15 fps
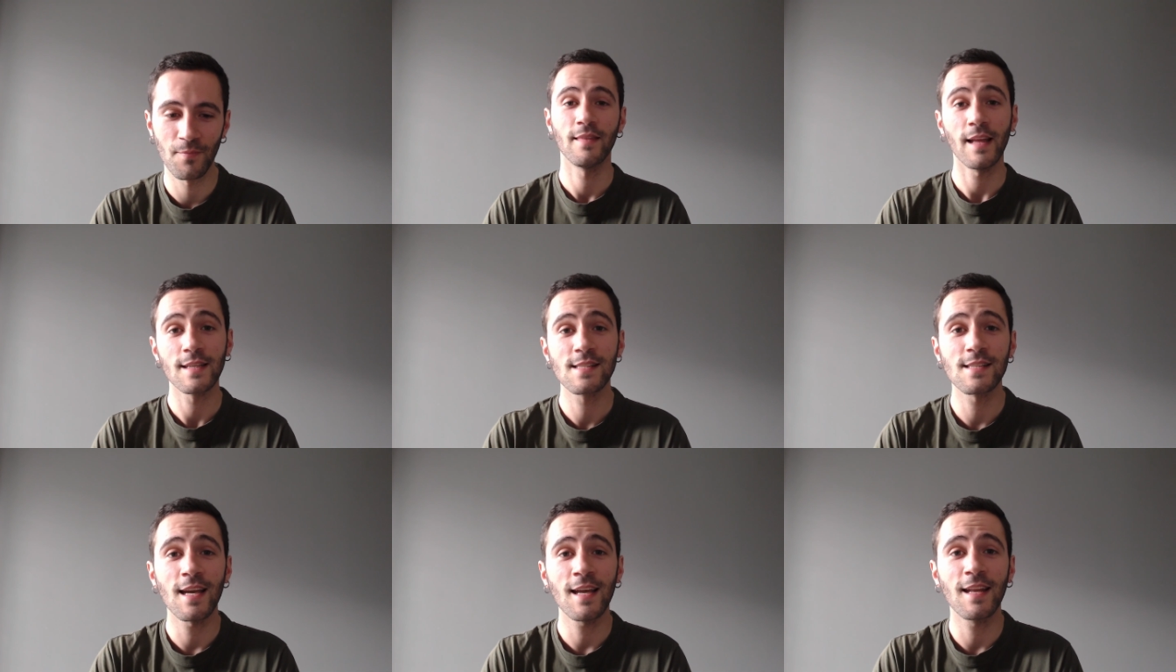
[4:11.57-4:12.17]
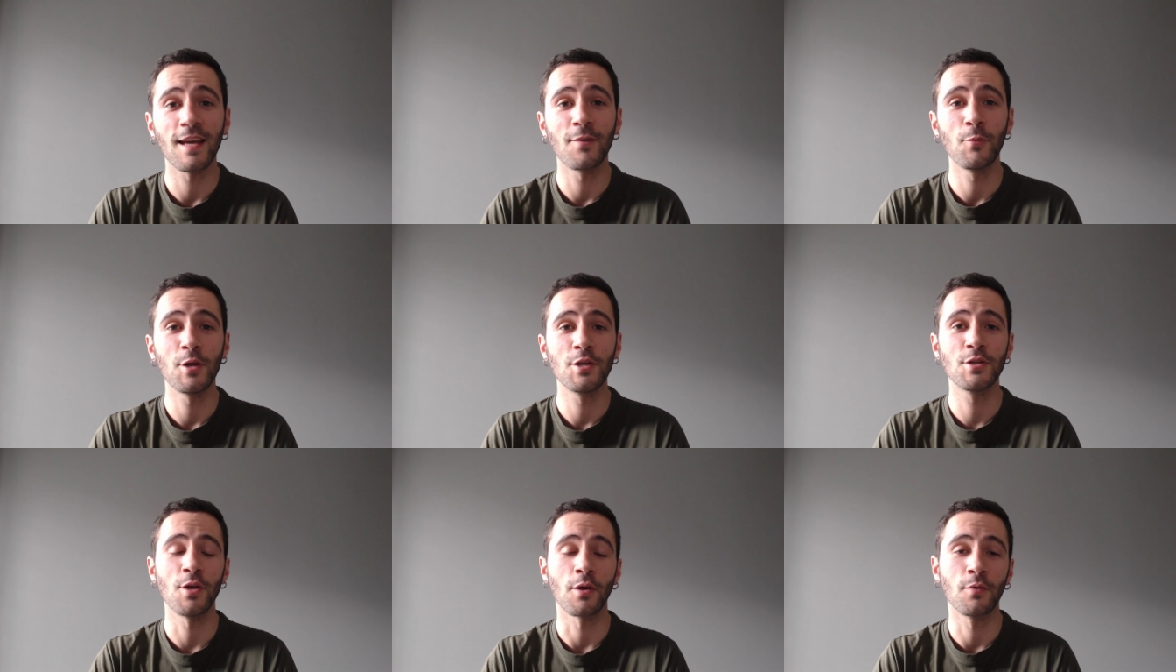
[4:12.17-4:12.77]
That said, I
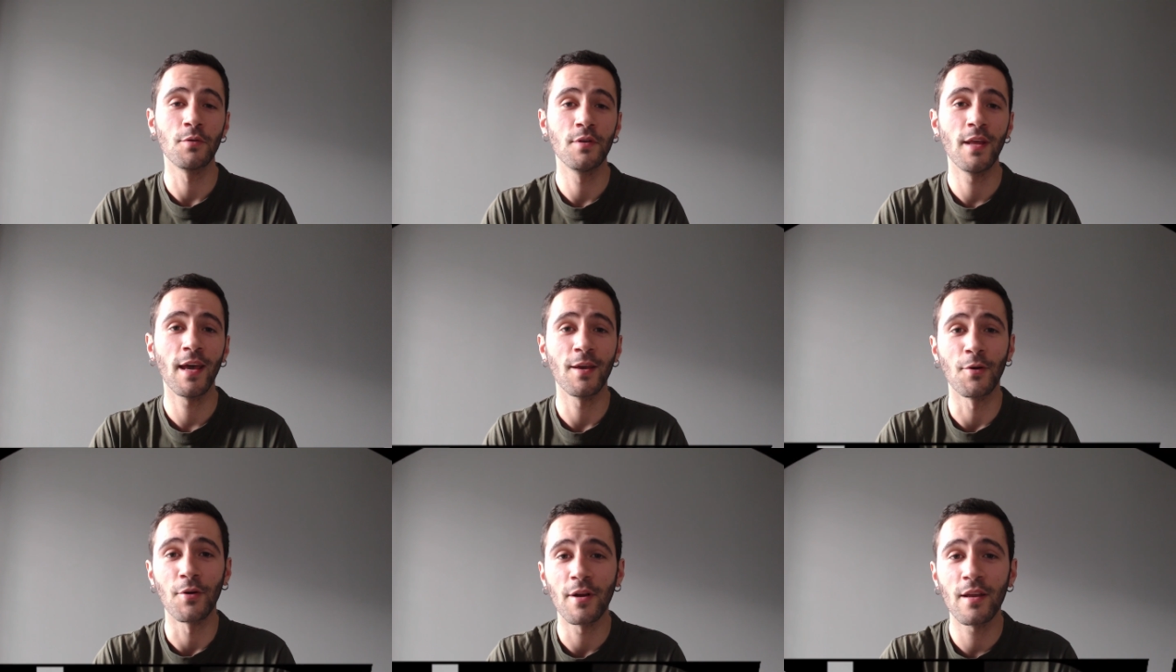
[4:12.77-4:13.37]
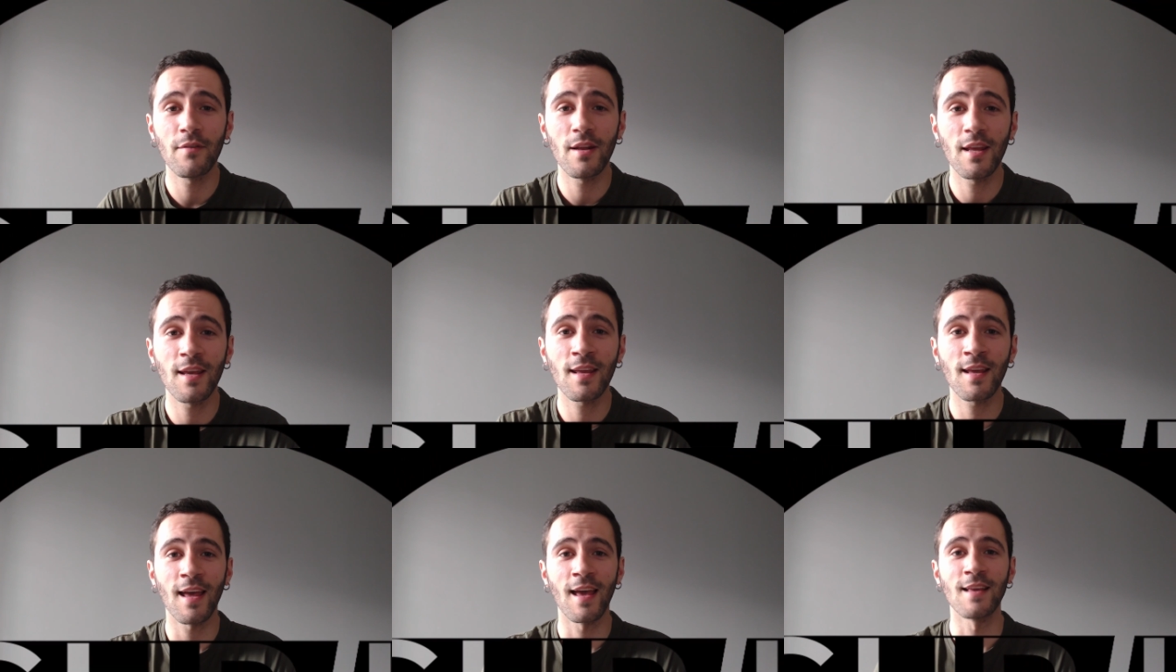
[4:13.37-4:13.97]
wish you a good day or
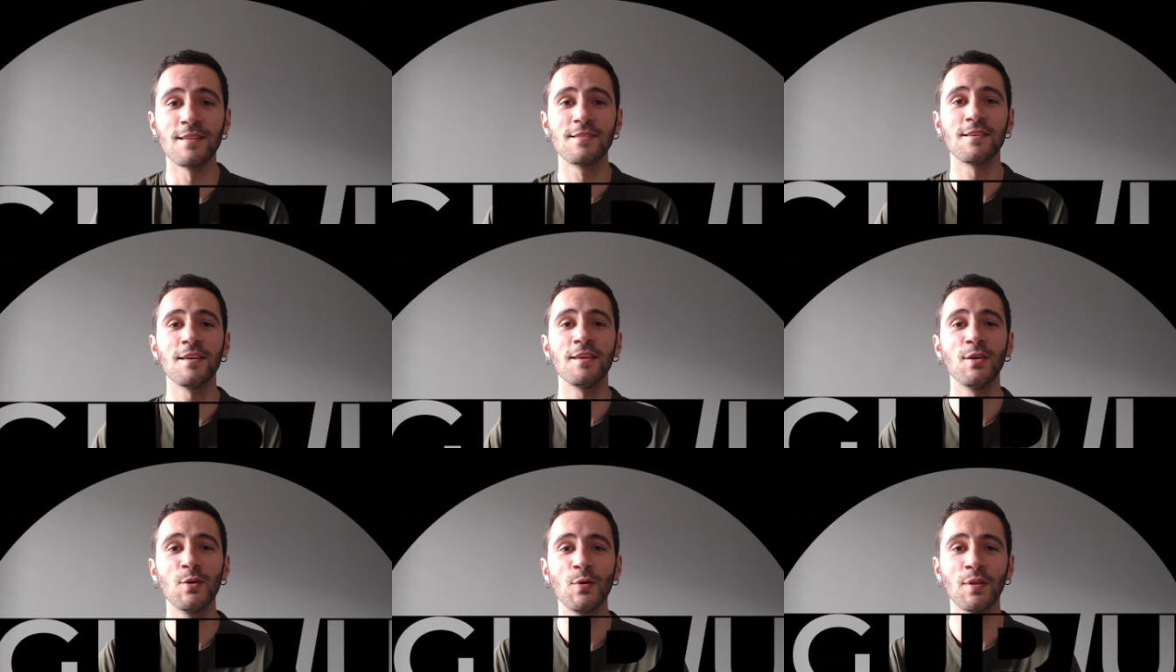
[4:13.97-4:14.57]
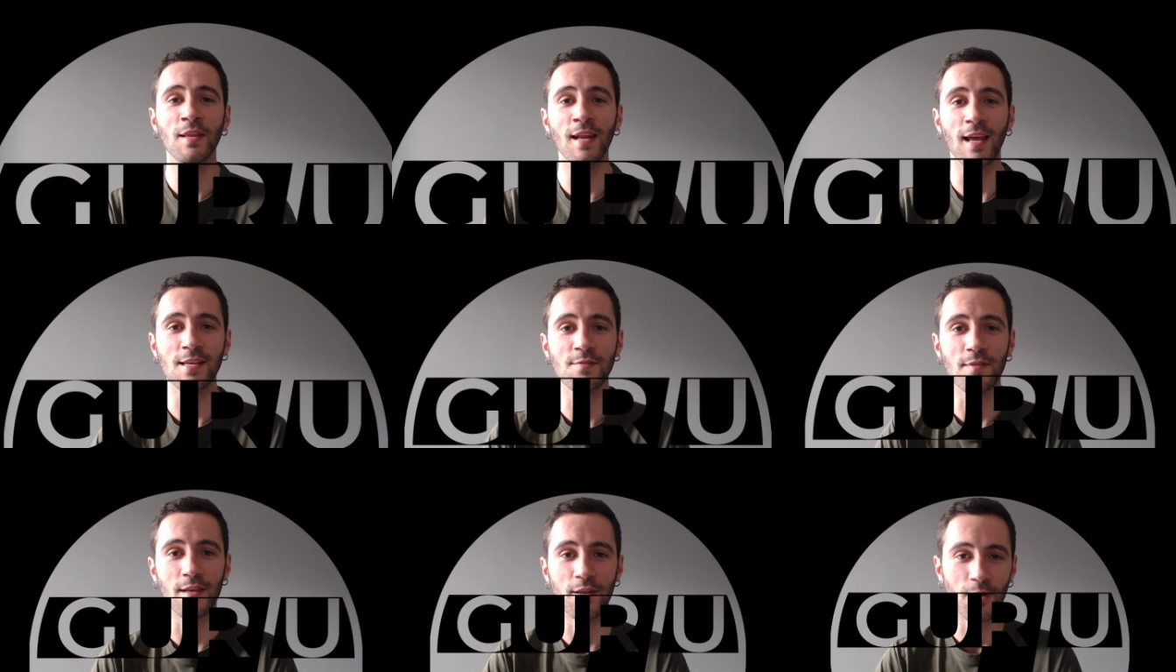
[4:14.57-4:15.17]
evening, and see you in the
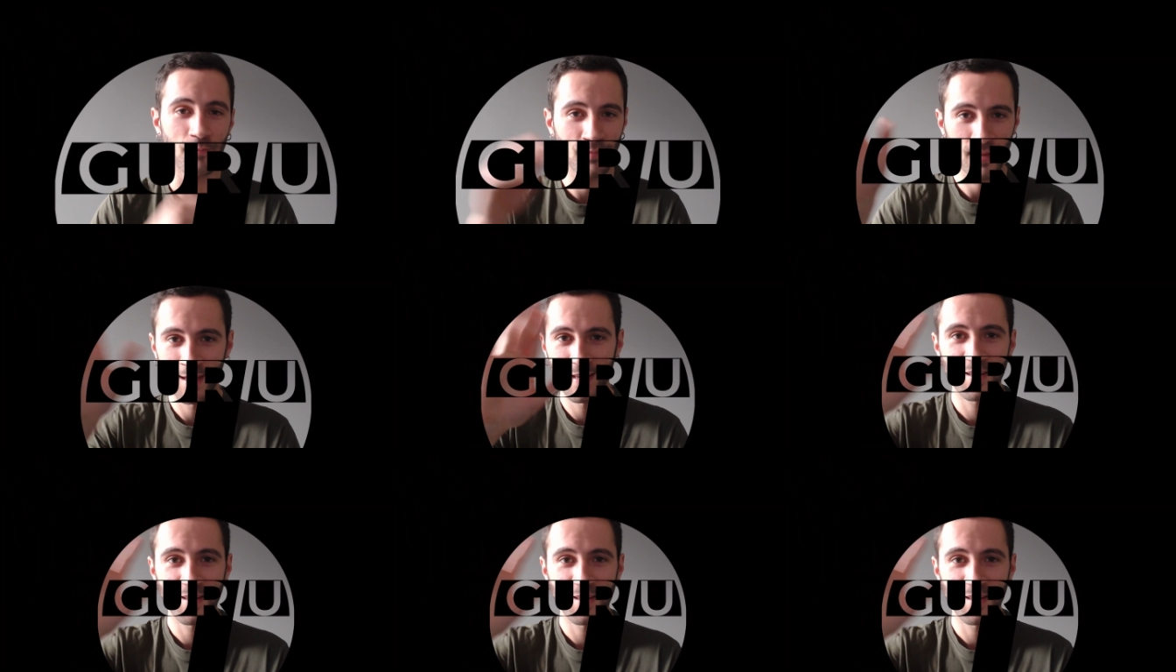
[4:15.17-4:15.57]
next video.